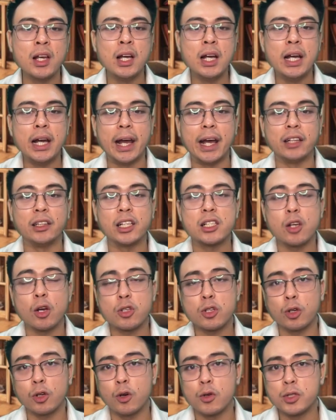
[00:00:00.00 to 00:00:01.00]
And this
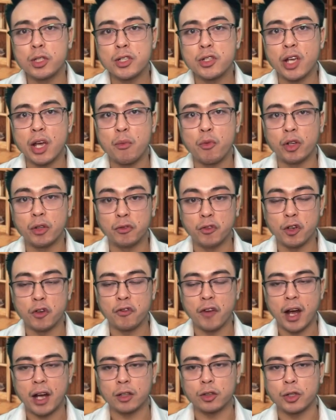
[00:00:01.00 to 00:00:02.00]
also goes the same with view
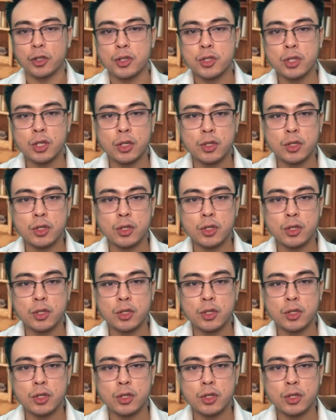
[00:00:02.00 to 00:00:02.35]
factors.